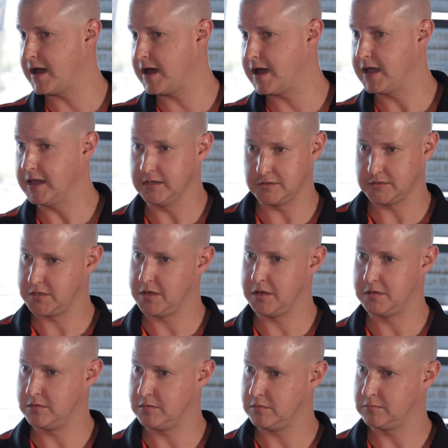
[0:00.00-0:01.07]
an
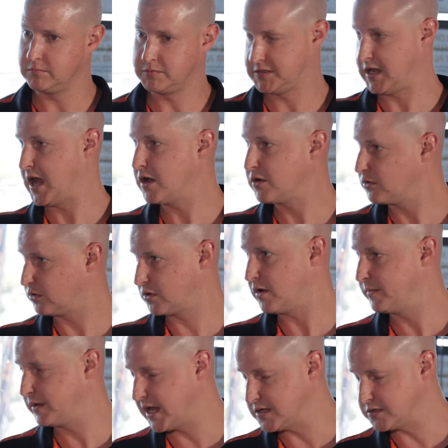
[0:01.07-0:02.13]
internal shower or
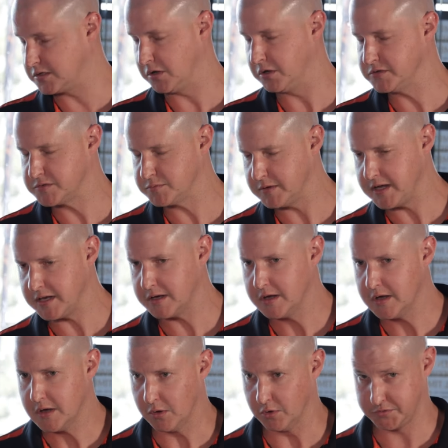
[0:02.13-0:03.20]
combination ensuite
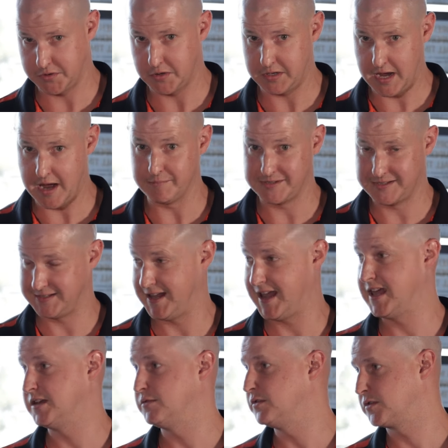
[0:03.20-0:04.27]
also come
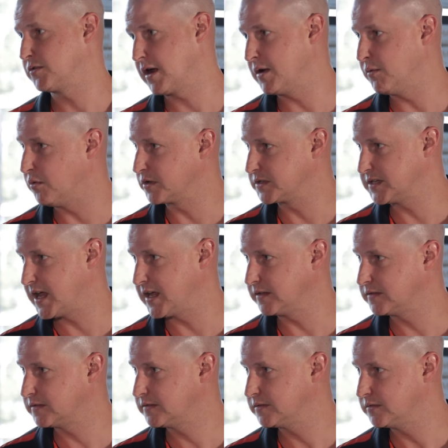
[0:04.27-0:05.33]
standard with grey water
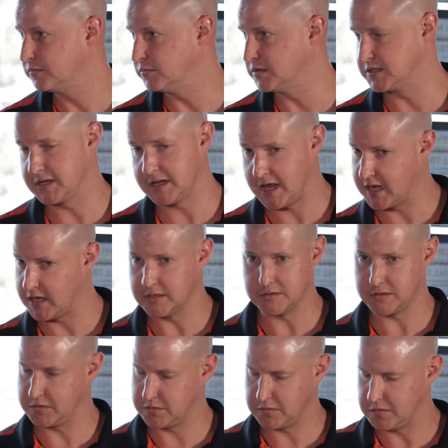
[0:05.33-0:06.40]
tanks, which again
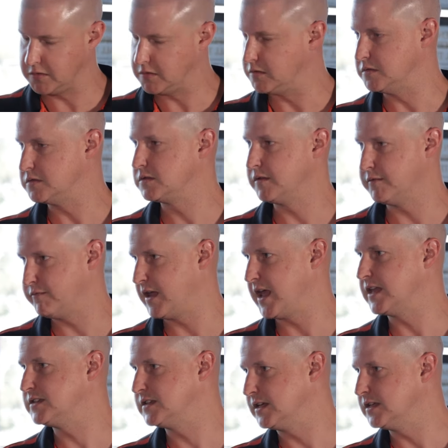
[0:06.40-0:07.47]
is a huge
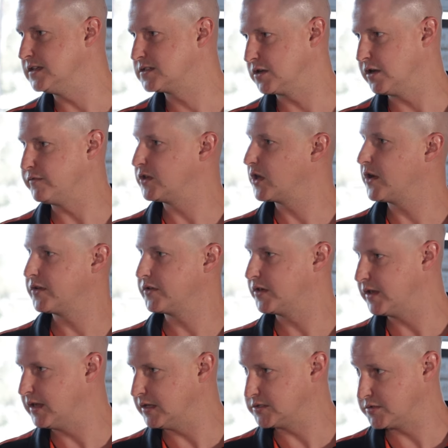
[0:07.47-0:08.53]
advantage. So if you're going
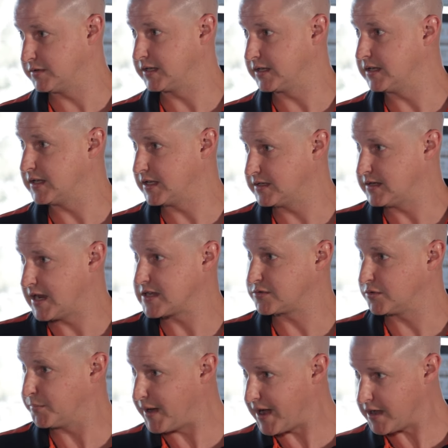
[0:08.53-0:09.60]
to a
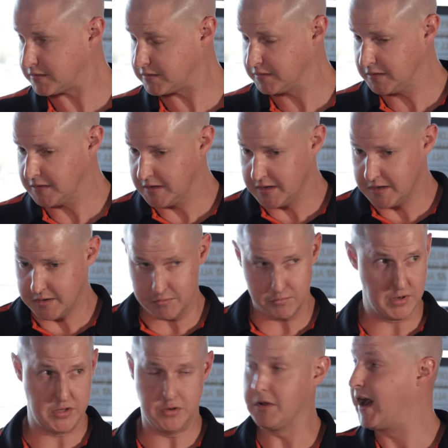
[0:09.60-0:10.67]
national park
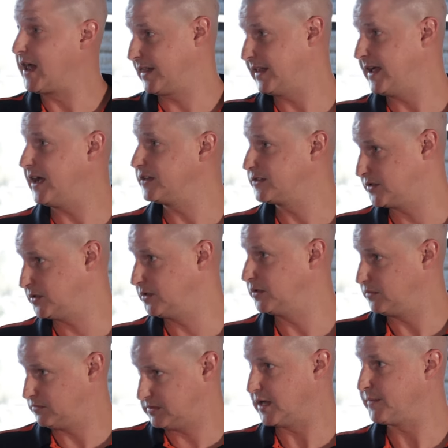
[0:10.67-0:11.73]
where you're not allowed
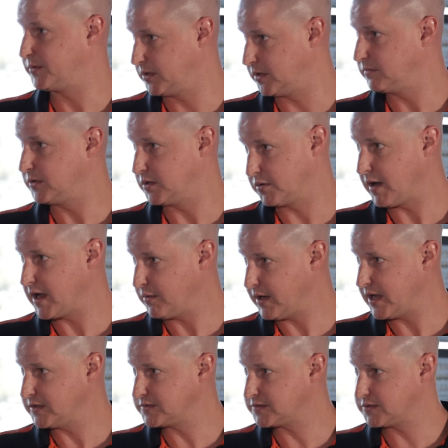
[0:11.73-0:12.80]
to dump your grey
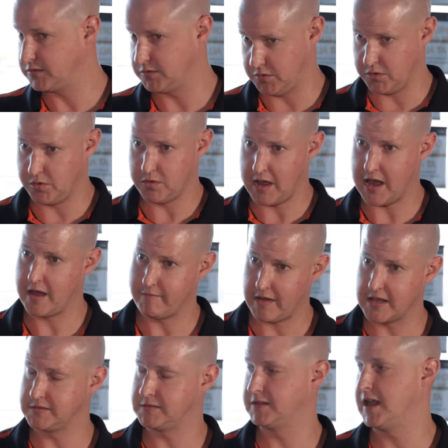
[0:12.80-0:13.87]
waste, you have,
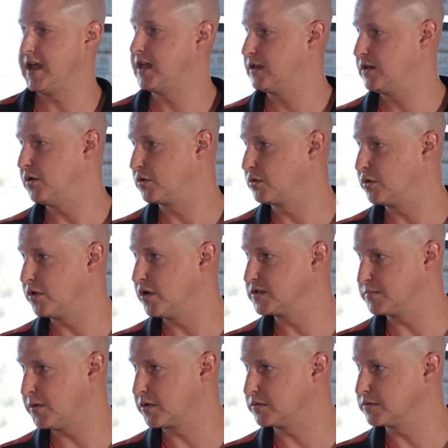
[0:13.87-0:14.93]
as standard on all
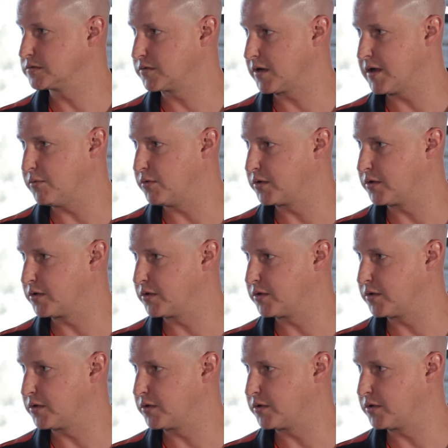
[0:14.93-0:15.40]
those models, grey